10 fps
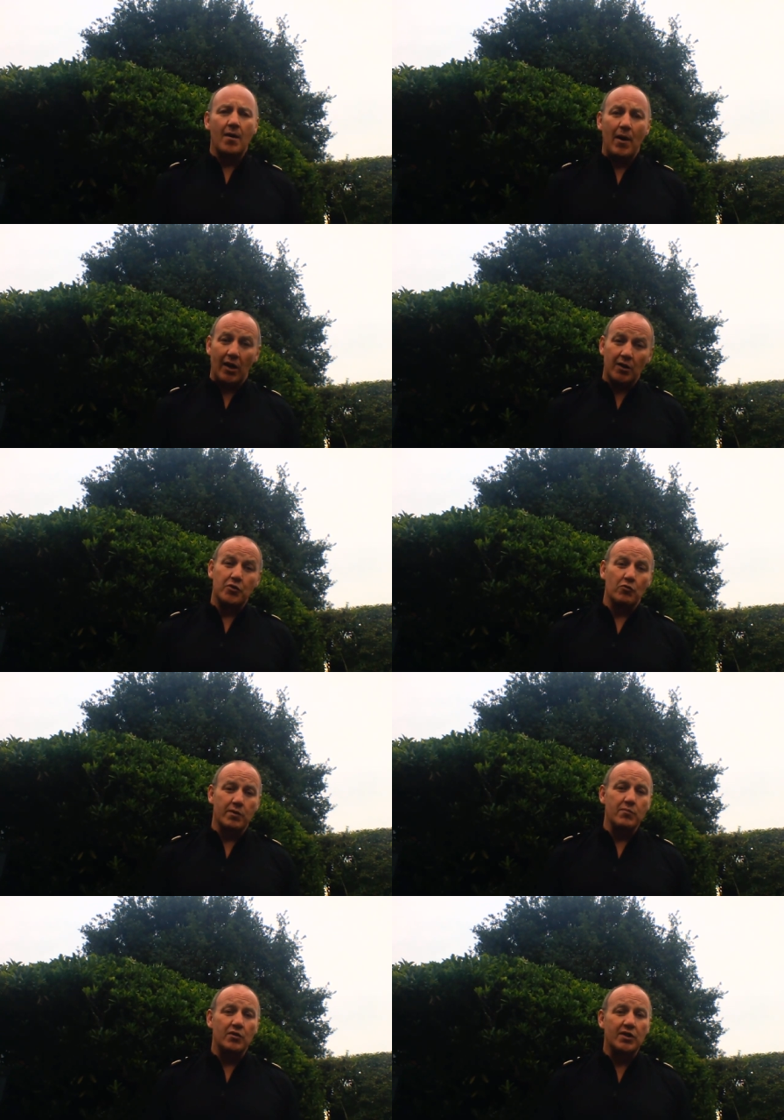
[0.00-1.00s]
Um, our
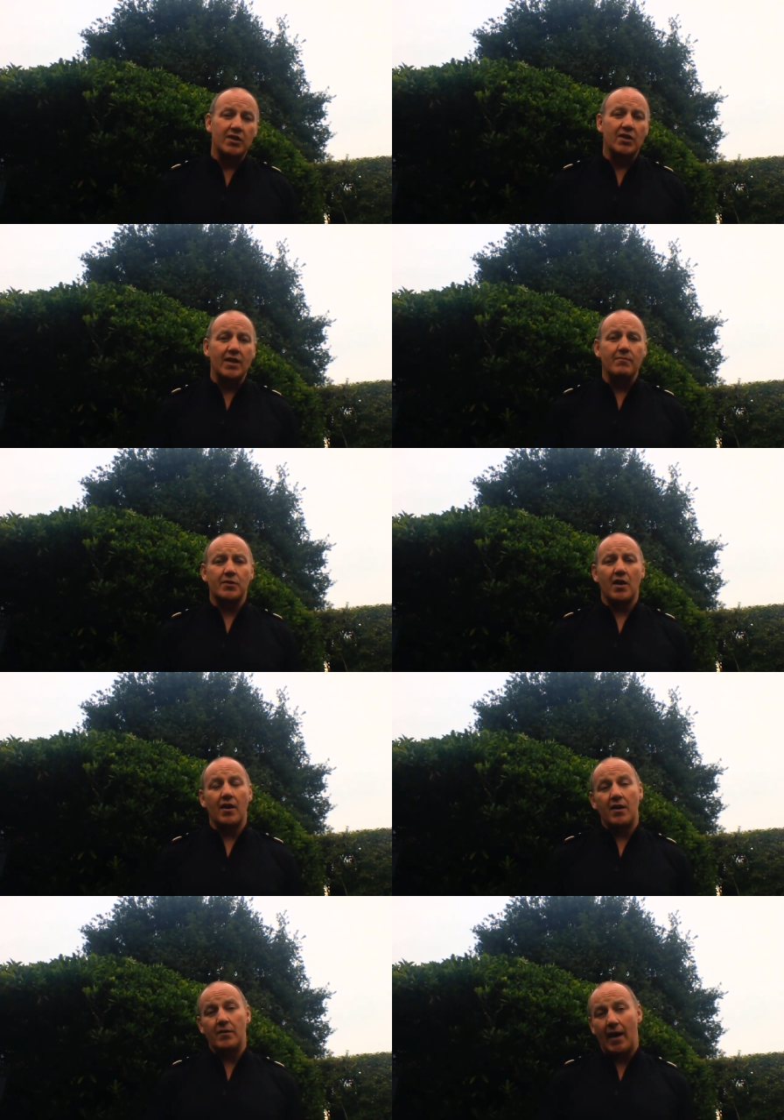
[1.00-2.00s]
local community teams
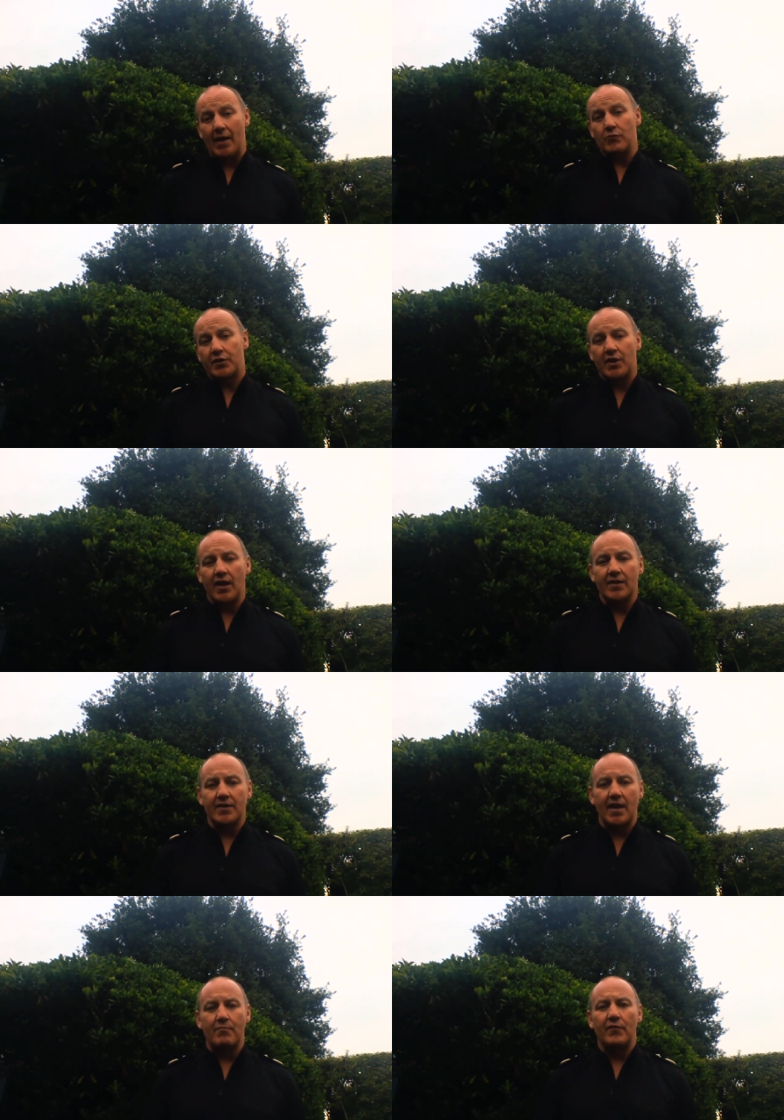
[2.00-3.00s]
are out
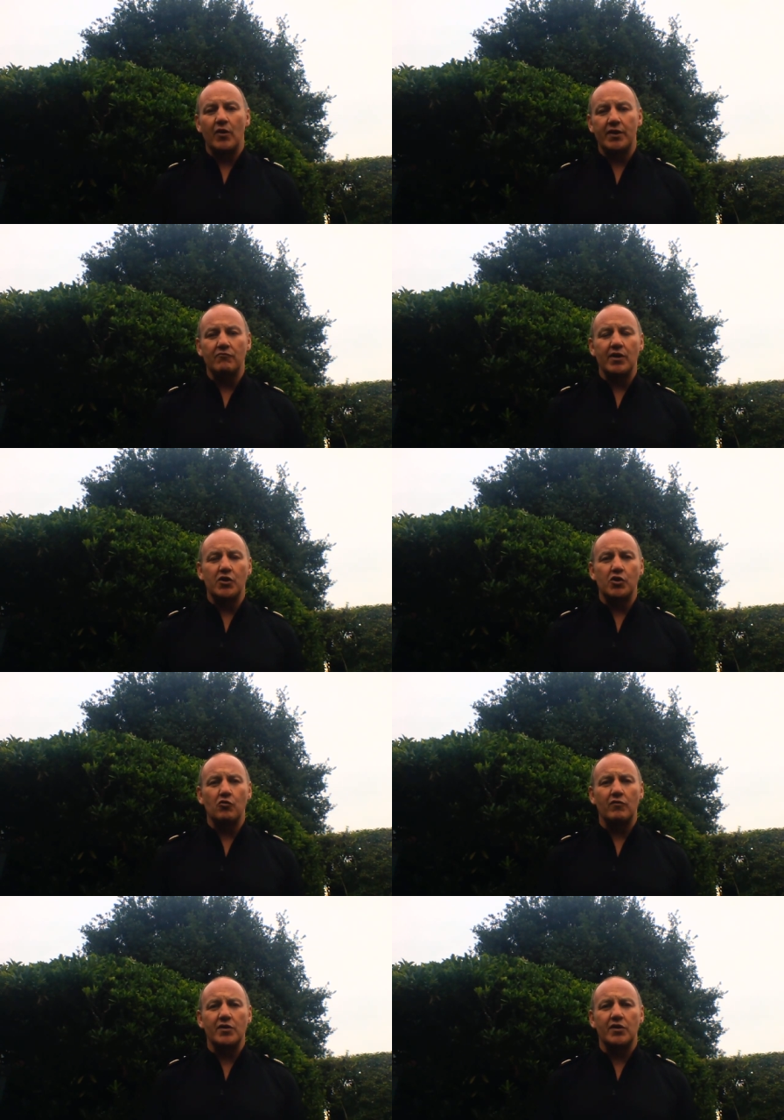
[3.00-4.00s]
and they're providing
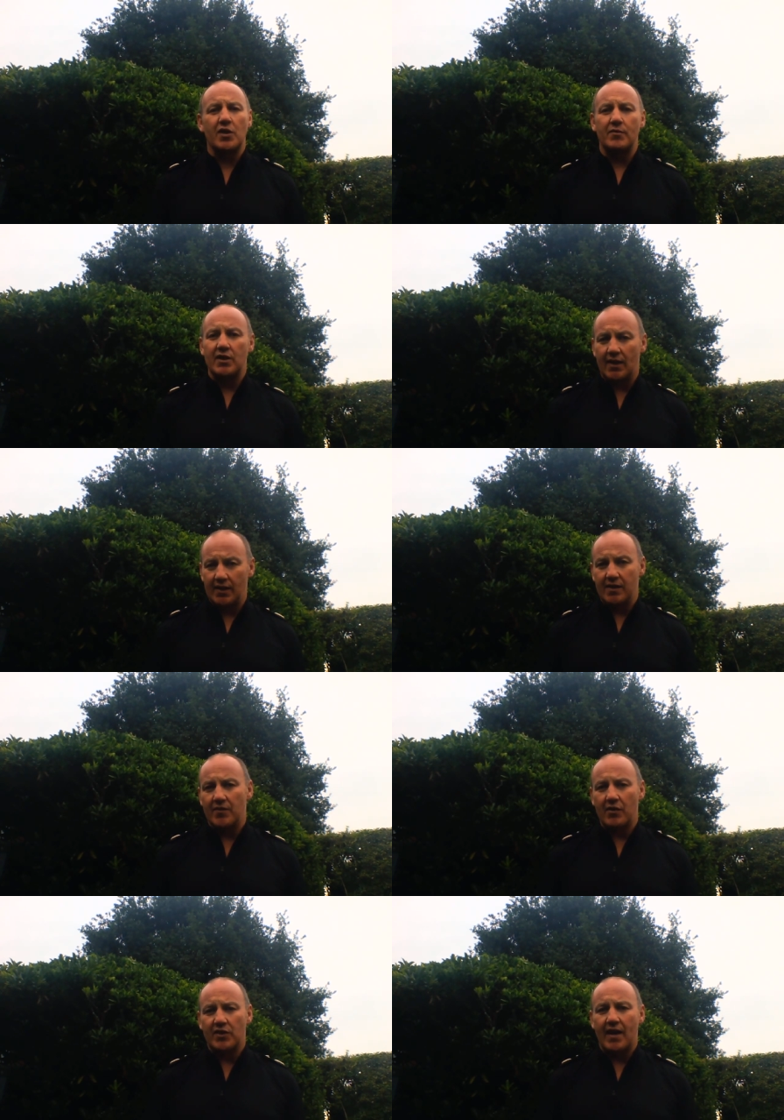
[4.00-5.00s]
reassurance, uh, particularly
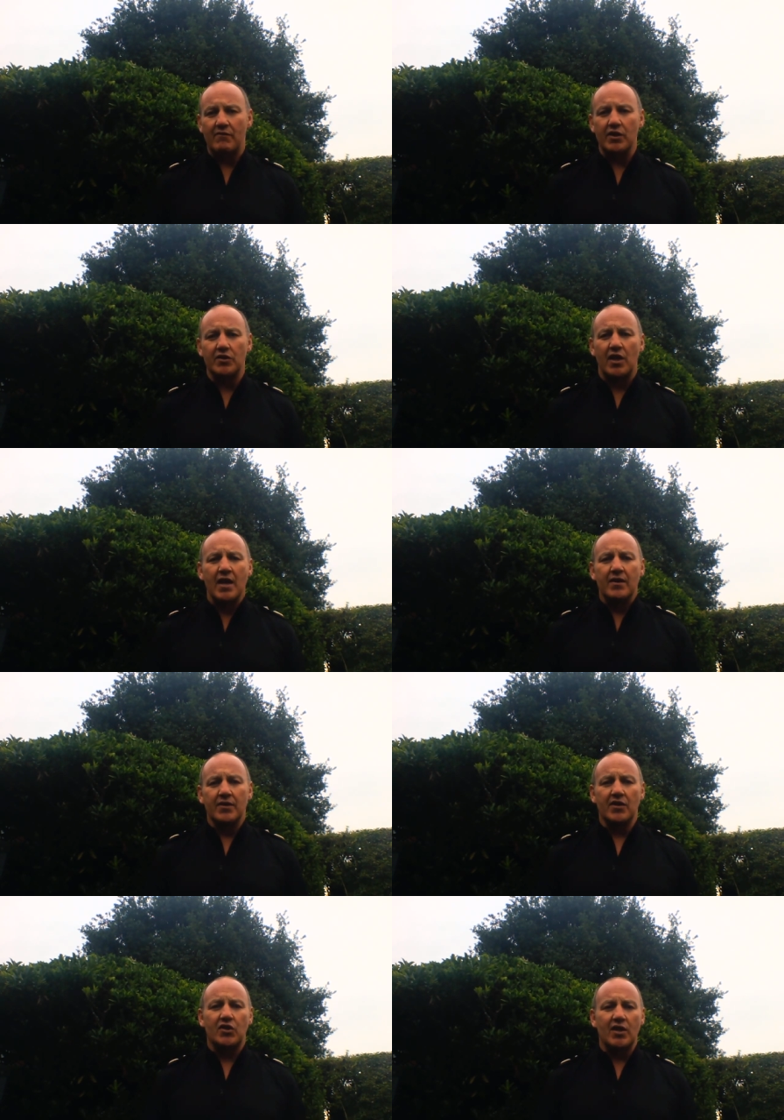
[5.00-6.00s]
in those areas
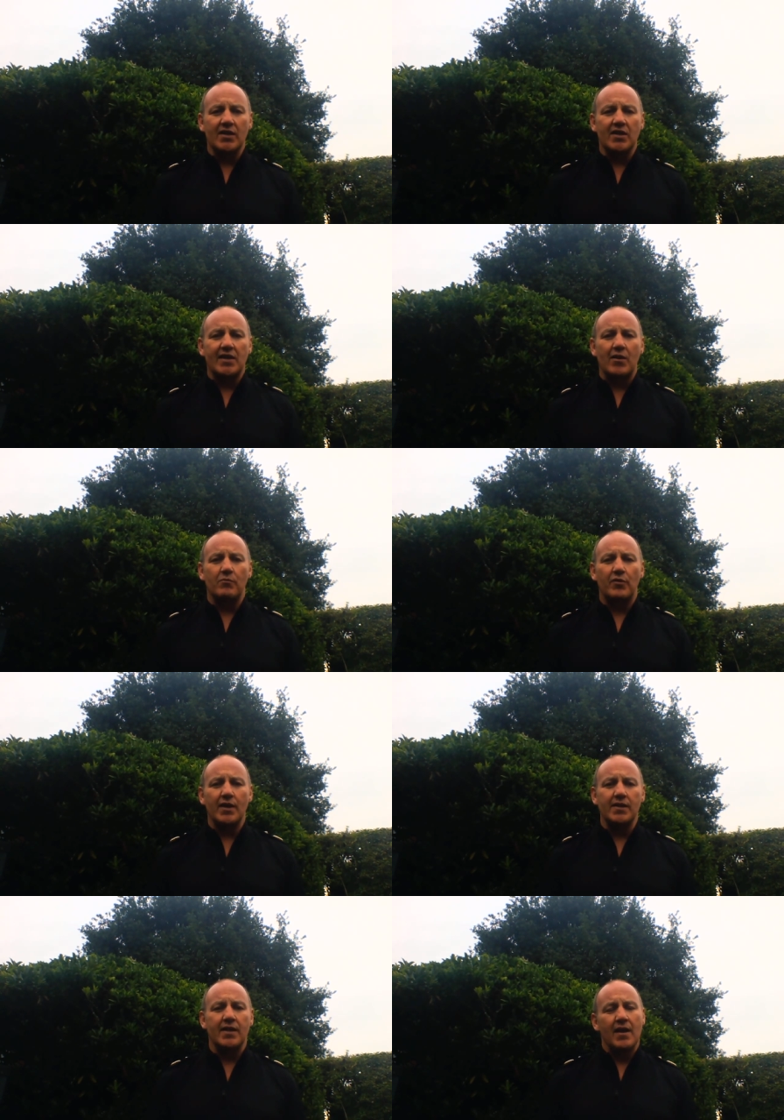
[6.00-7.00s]
that are seeing this
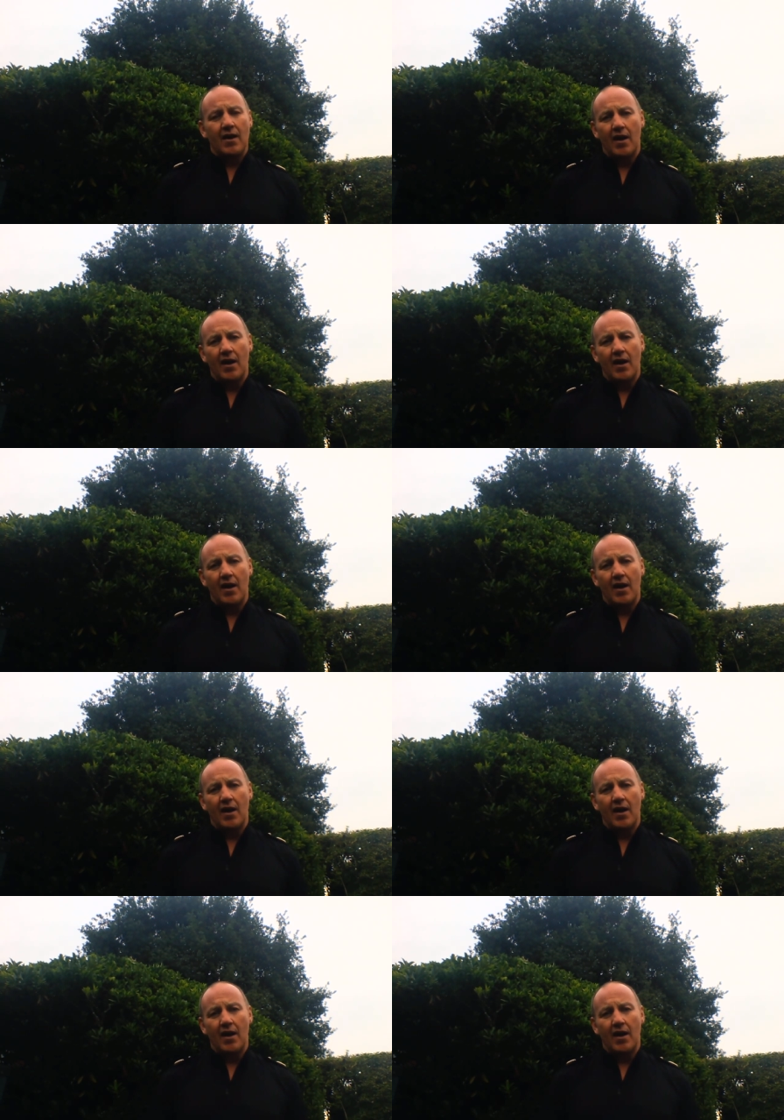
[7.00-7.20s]
outbreak.